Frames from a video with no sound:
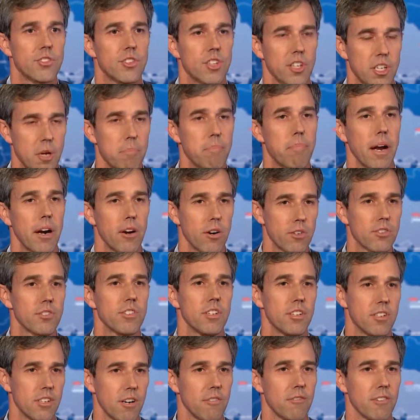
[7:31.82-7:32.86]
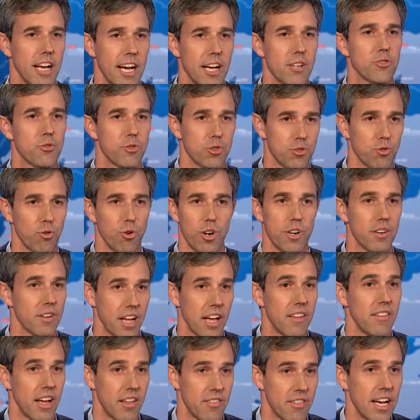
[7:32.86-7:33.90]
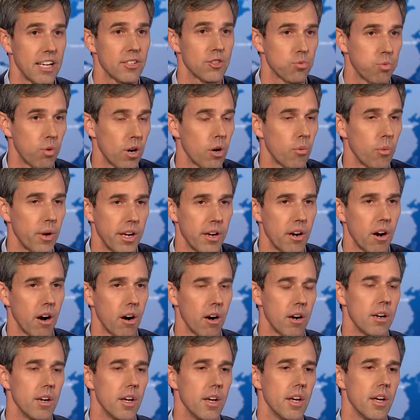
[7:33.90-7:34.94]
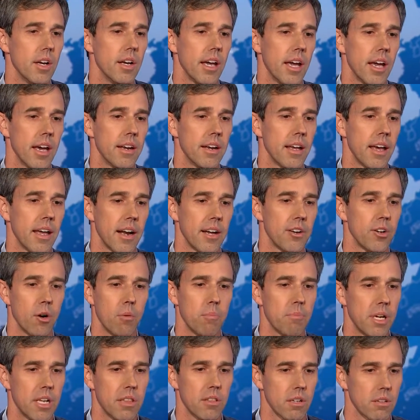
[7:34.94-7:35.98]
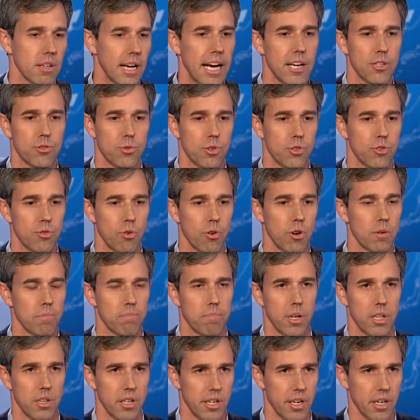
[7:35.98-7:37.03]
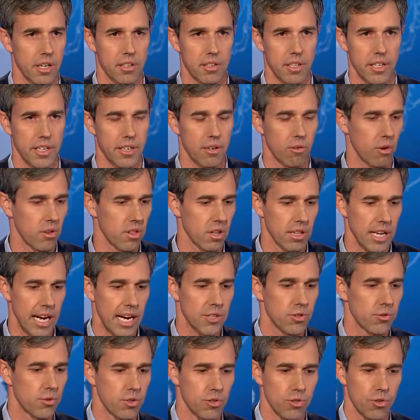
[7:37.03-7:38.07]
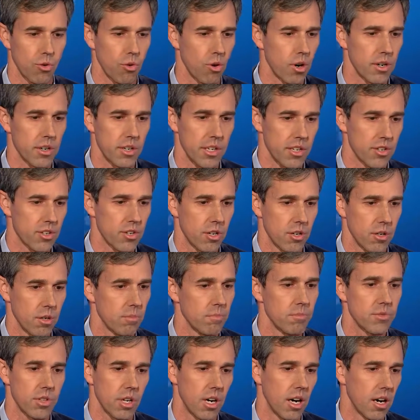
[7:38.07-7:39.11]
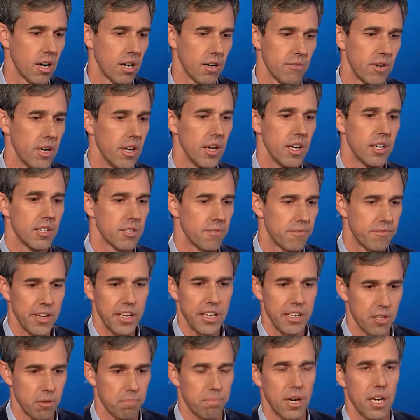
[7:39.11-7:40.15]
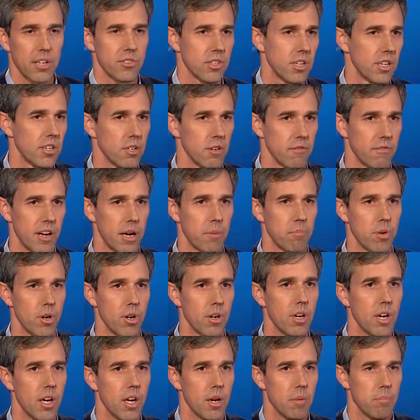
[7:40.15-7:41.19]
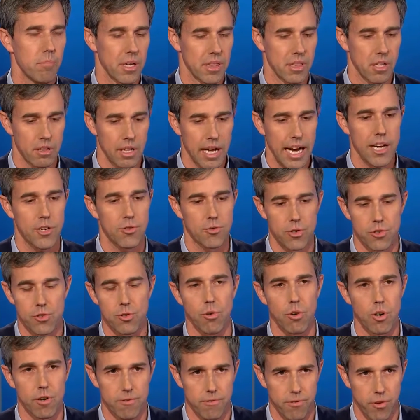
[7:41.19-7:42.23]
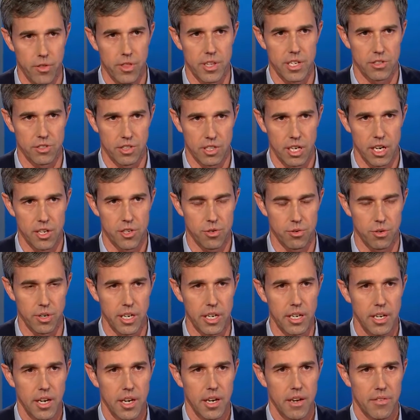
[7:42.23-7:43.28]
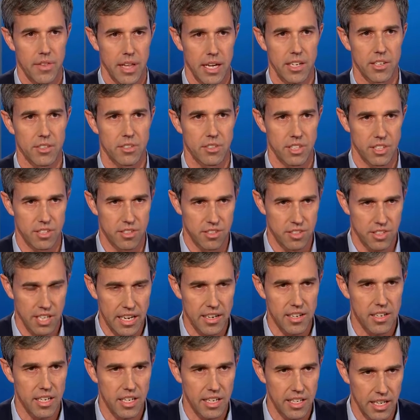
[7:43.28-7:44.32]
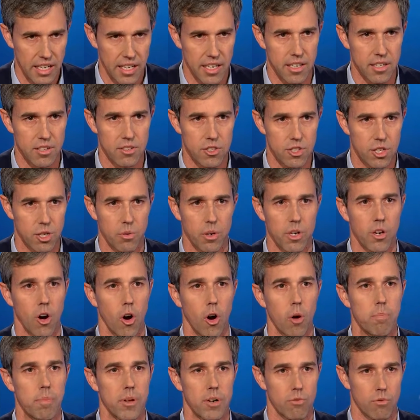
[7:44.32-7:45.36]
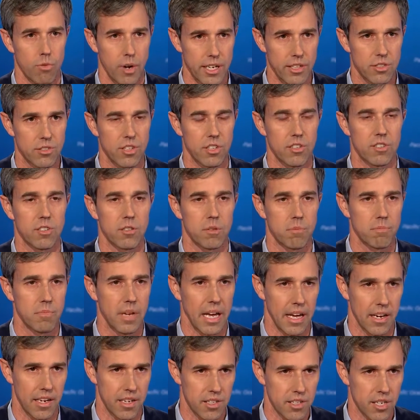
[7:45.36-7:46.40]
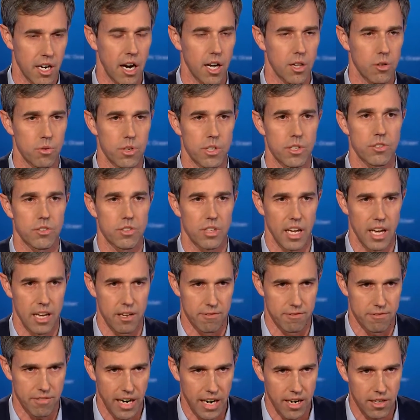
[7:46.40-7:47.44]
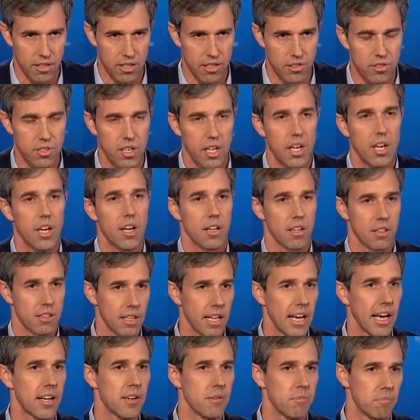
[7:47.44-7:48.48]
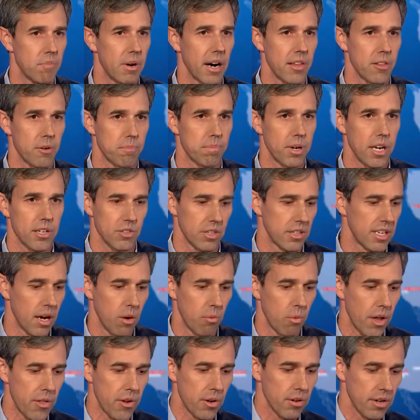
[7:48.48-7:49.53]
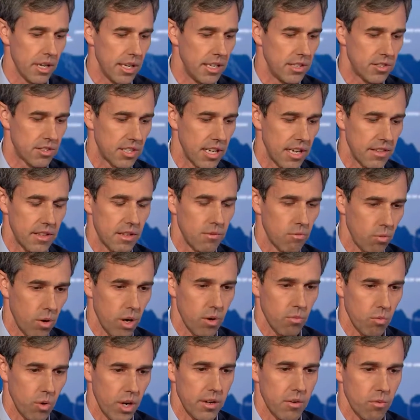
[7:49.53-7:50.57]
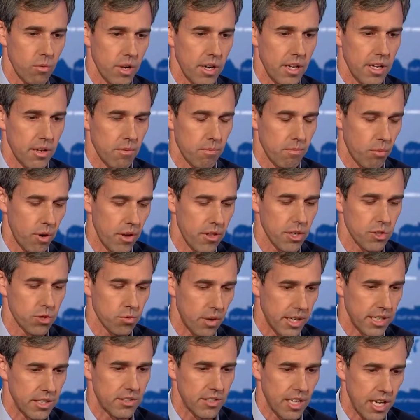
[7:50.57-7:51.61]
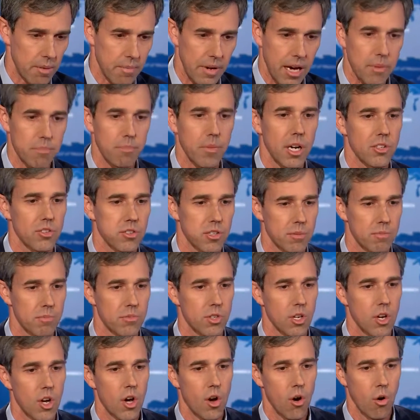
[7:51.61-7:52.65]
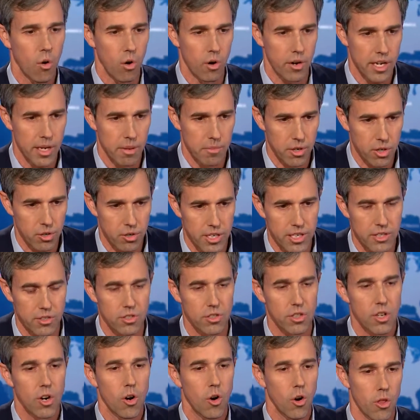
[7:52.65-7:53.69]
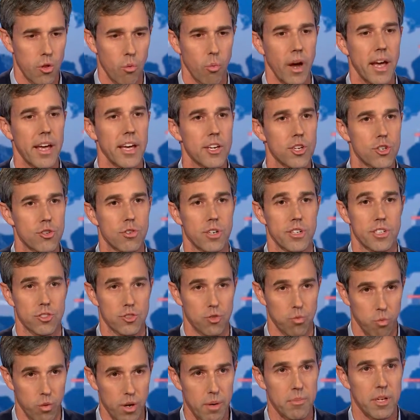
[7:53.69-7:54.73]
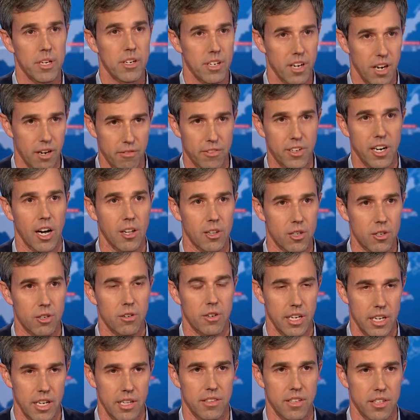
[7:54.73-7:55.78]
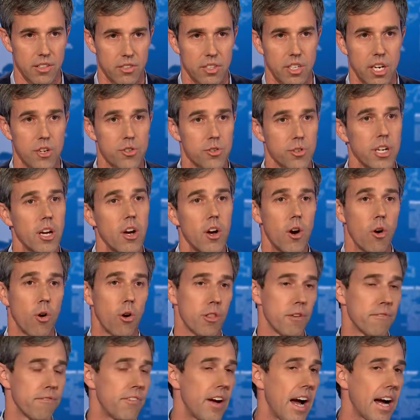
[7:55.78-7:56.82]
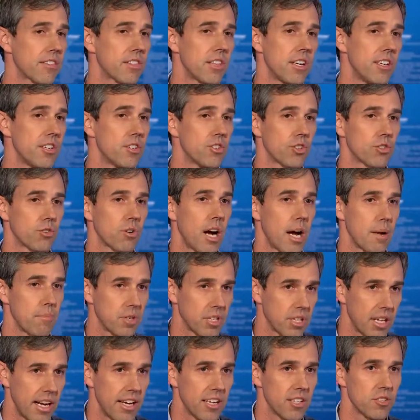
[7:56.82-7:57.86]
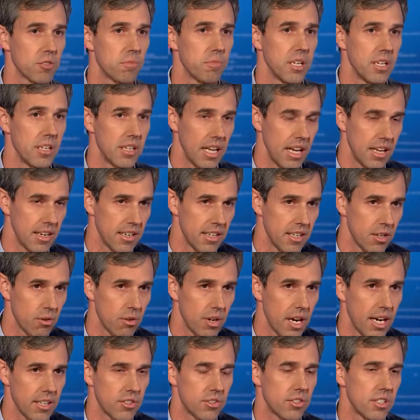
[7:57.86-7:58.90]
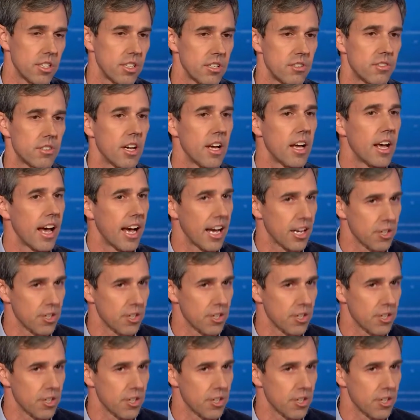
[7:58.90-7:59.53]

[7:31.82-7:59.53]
It's the comparison of last resort, and, and that's where we are. And, and I don't mean the last resort politically or the last resort in terms of defeating the president in November, but the last resort for this country that is descending into an open racism and intolerance and violence led by the president. Now, whether he said what, what, what, whether it's what he said about Muslims or immigrants or the way he treats women of color in this country or the fact that he described Klansmen and neo Nazis